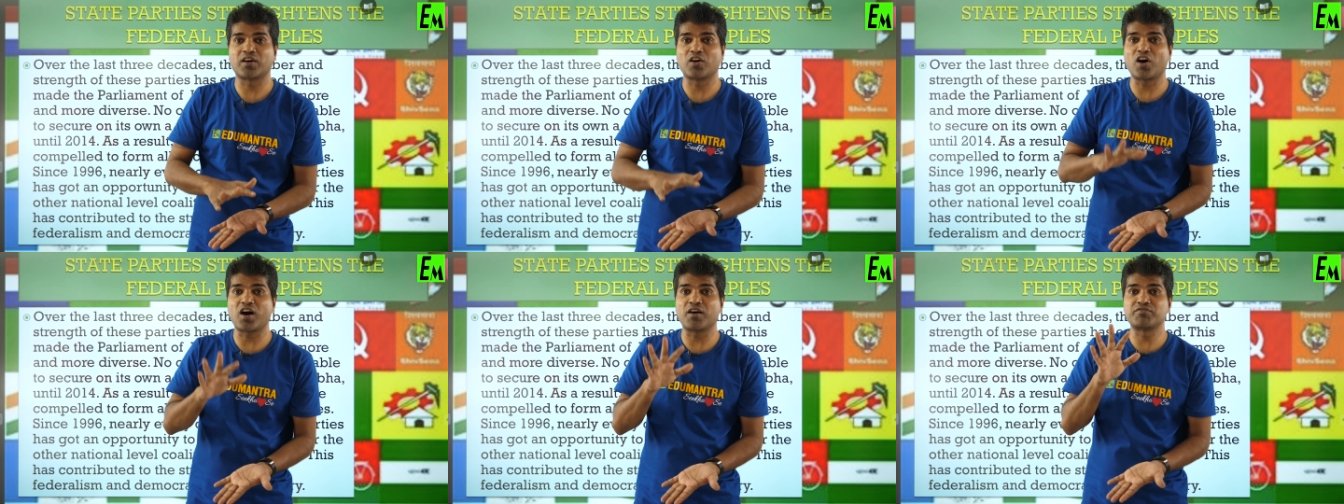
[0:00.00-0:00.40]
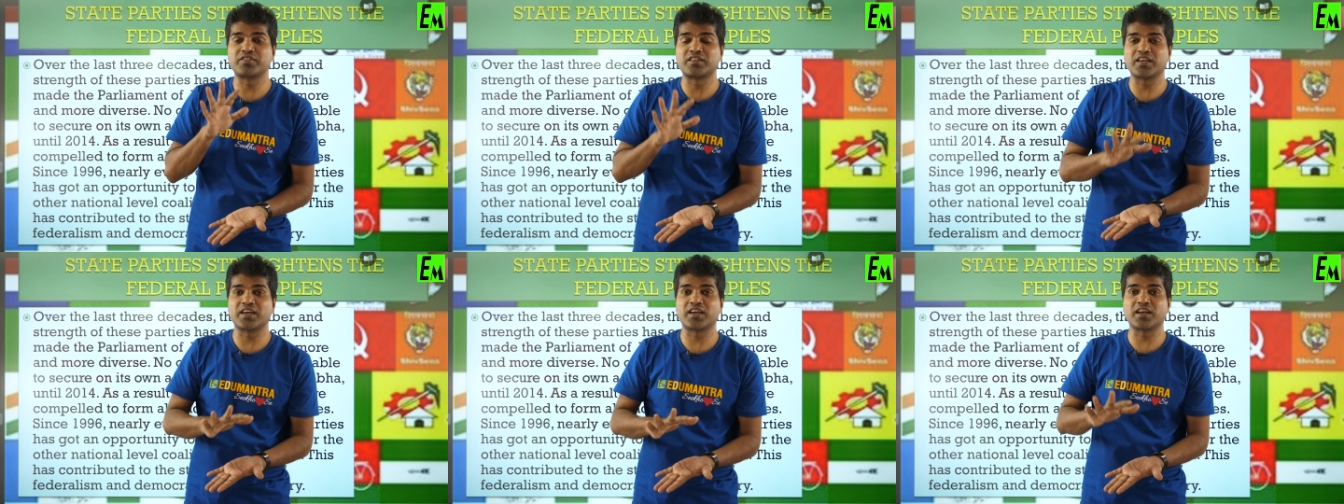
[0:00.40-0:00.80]

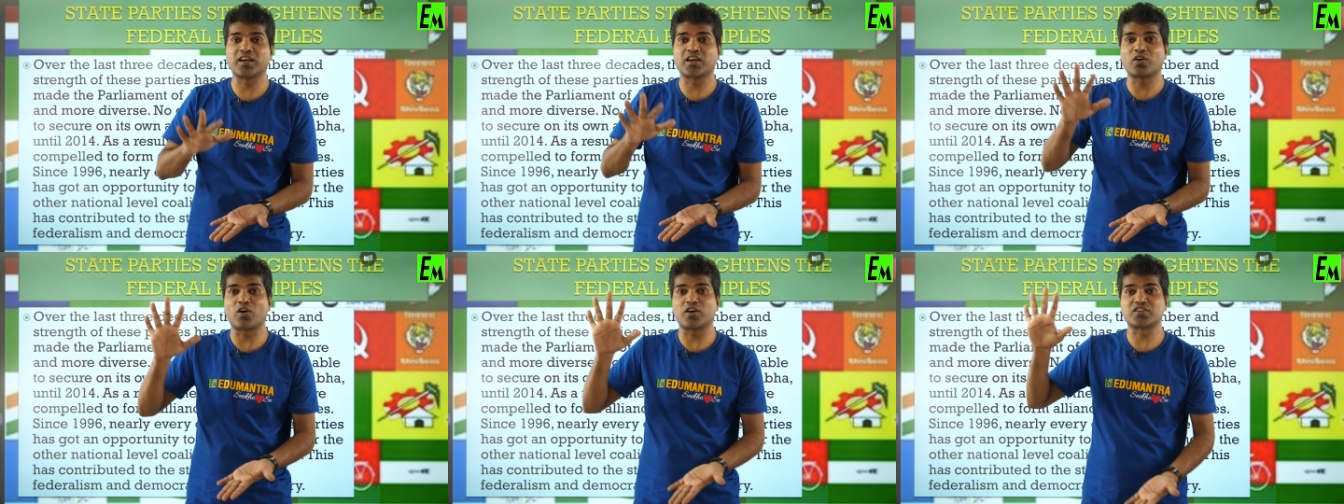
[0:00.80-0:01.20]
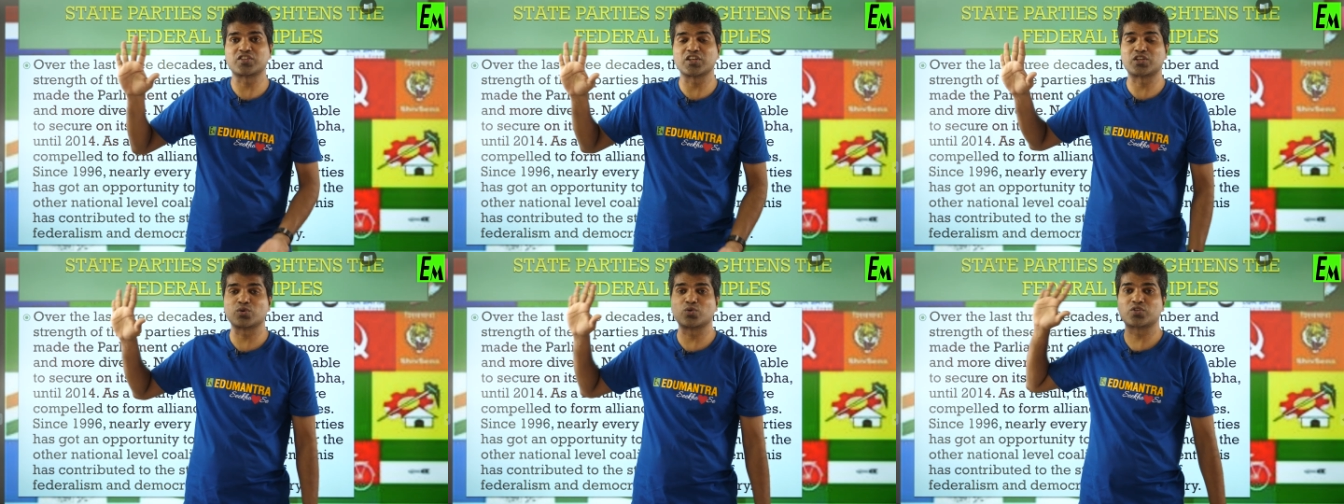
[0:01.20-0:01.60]
of the
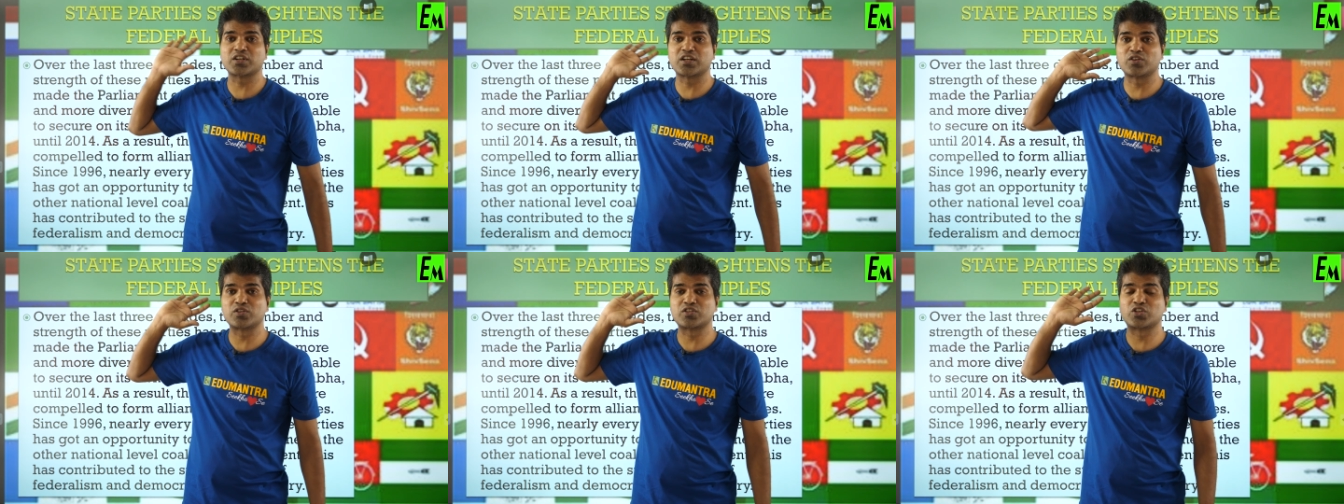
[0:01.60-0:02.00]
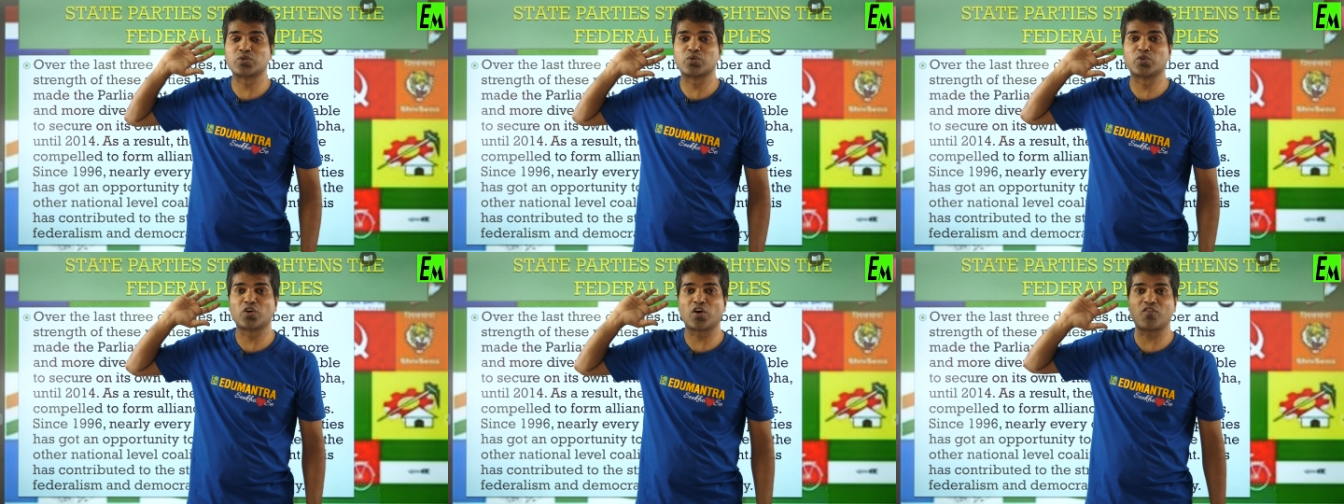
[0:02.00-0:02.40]
constitution which
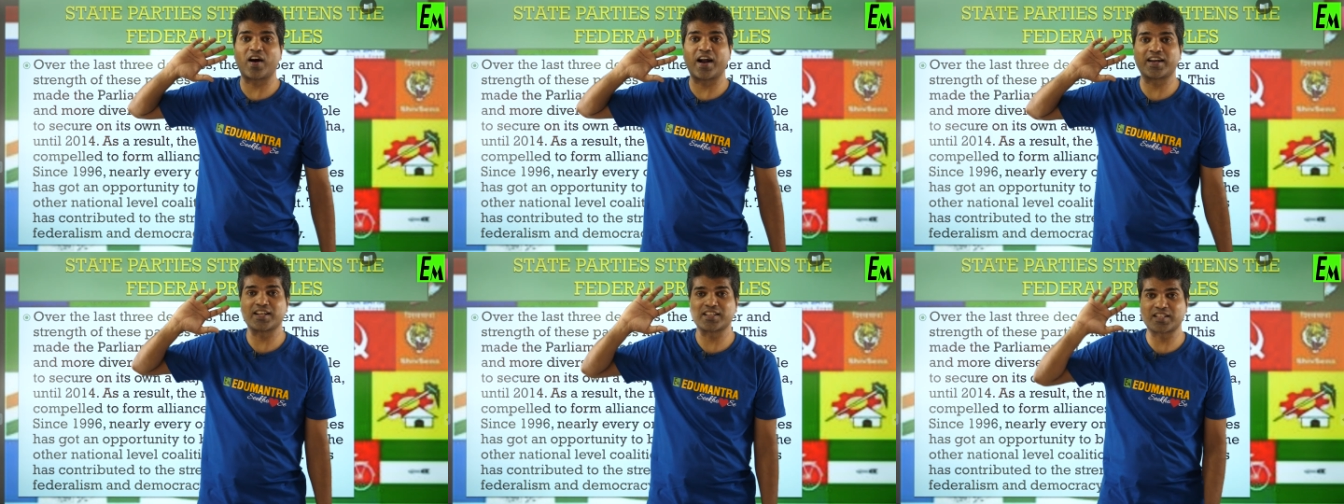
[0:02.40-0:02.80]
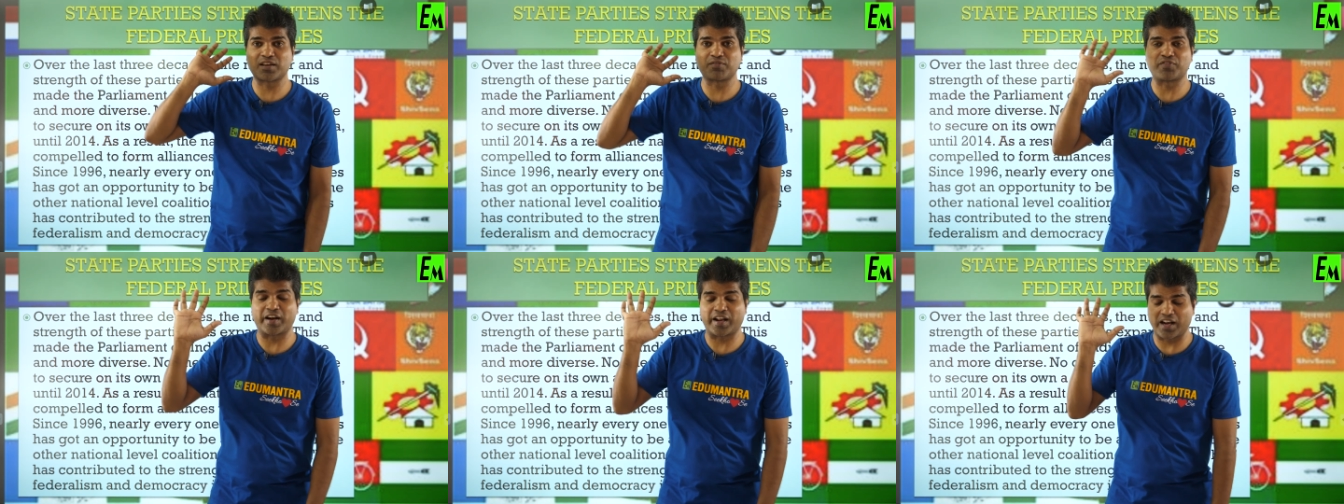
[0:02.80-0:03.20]
you know what is
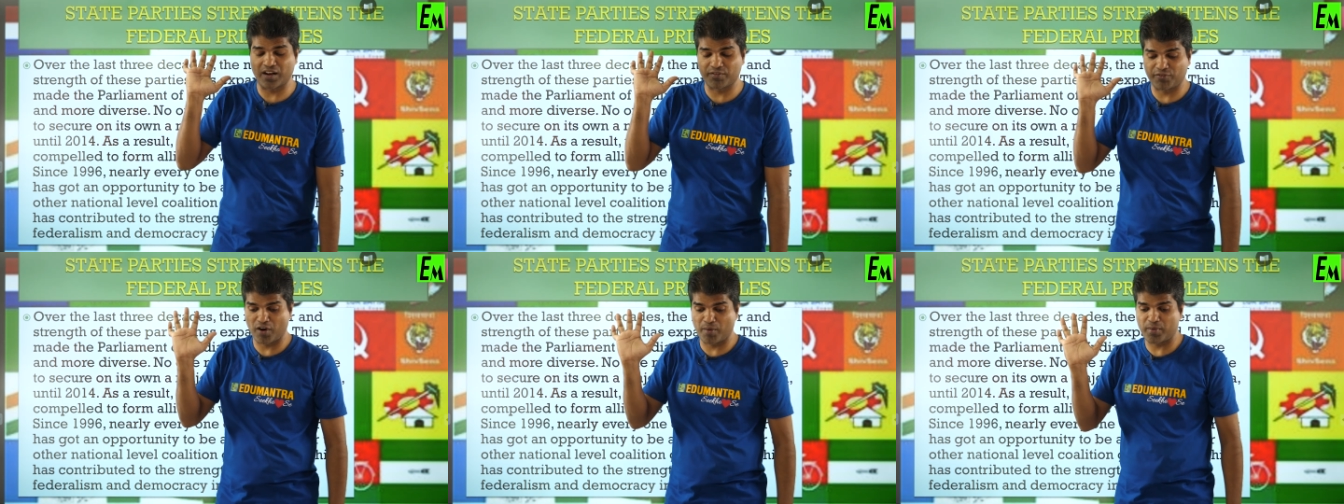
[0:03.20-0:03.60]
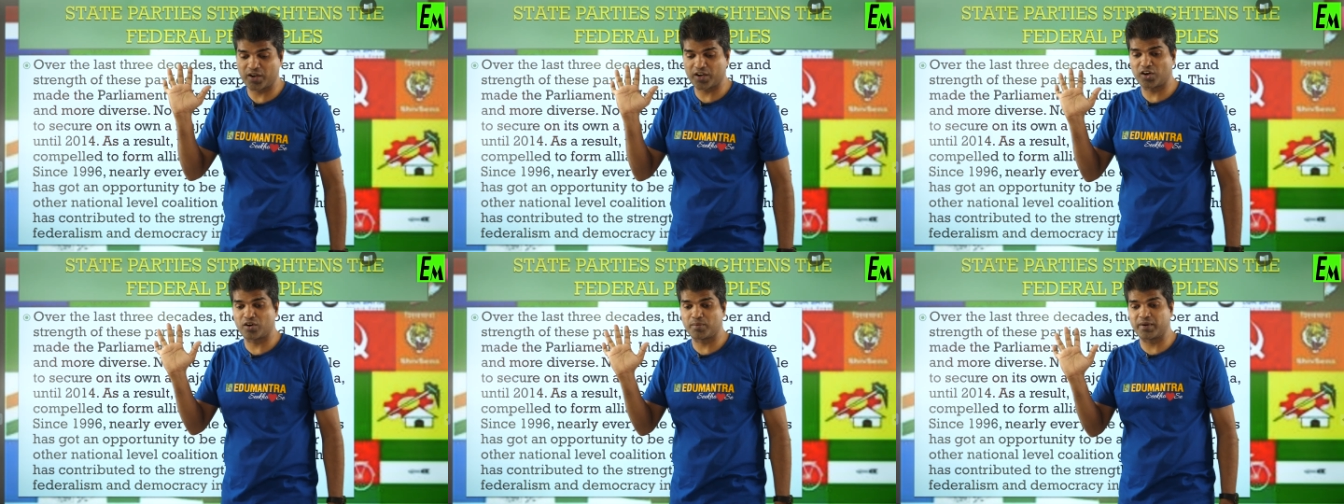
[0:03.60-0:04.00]
a federal form
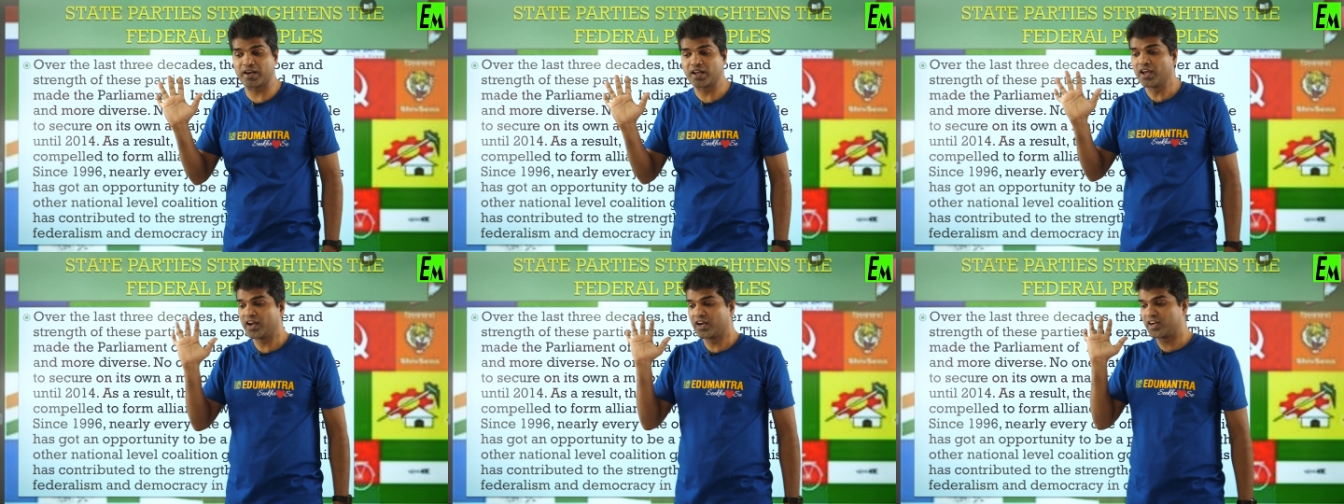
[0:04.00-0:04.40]
of government